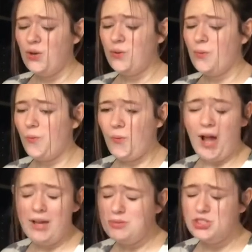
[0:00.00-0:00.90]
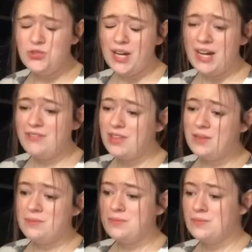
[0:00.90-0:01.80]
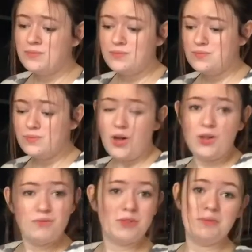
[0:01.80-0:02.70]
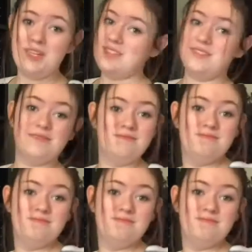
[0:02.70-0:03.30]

why would you have them all over the place?